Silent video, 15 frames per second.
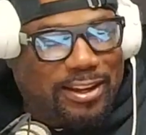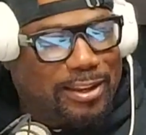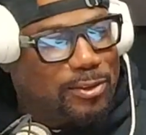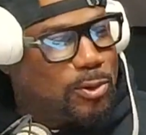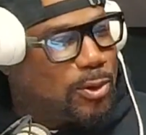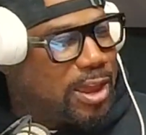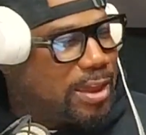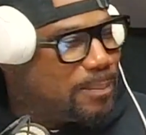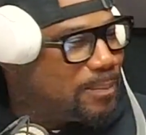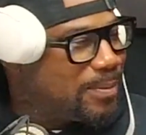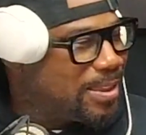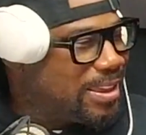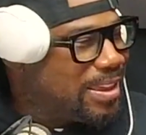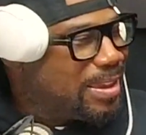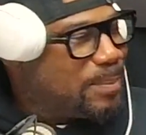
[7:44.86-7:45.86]
And you had
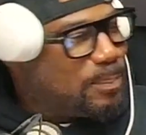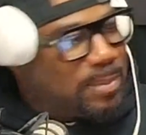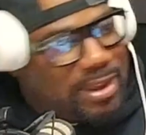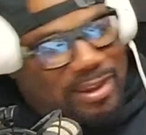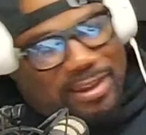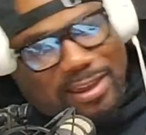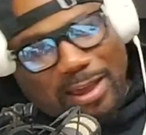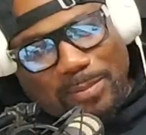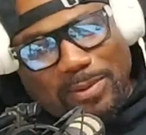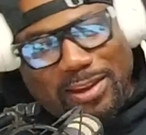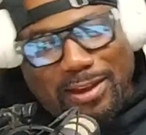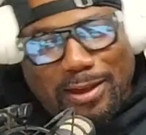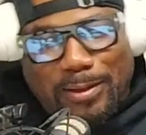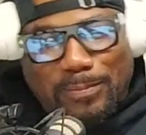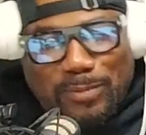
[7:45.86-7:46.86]
me coming
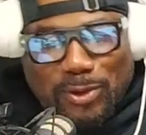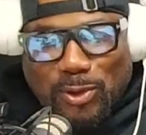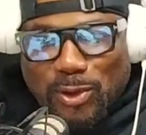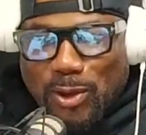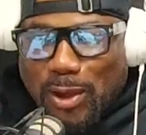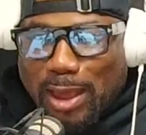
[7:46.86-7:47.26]
up, you know,